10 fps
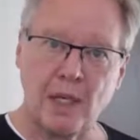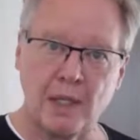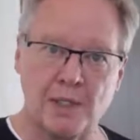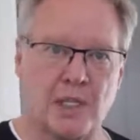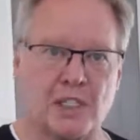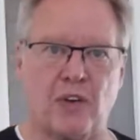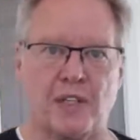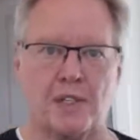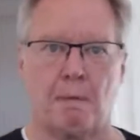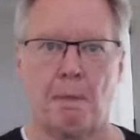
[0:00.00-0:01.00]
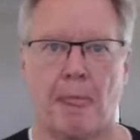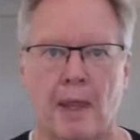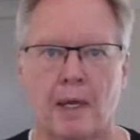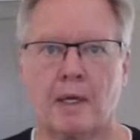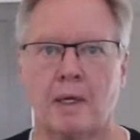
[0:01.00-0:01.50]
Because let's face it,
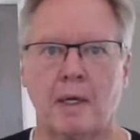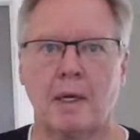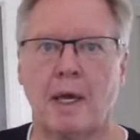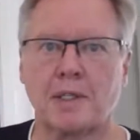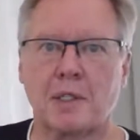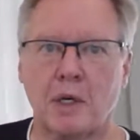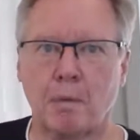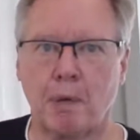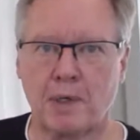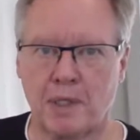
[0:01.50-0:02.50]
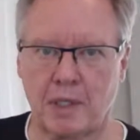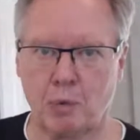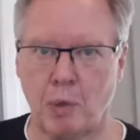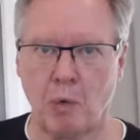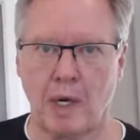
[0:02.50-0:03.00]
as good a person as
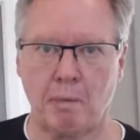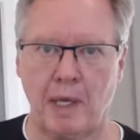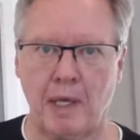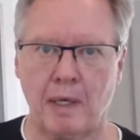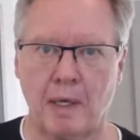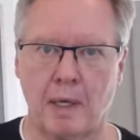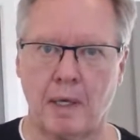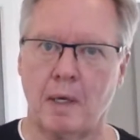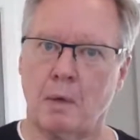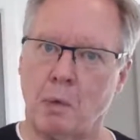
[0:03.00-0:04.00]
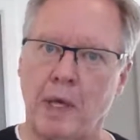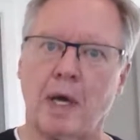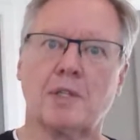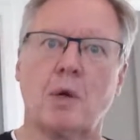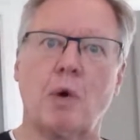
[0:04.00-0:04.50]
we want to be, we
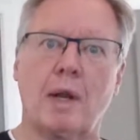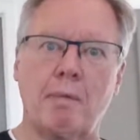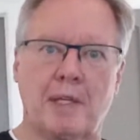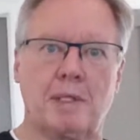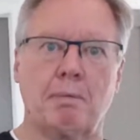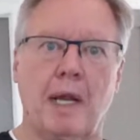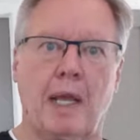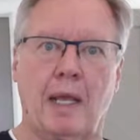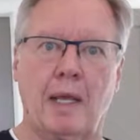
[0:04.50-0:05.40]
also want to make some money.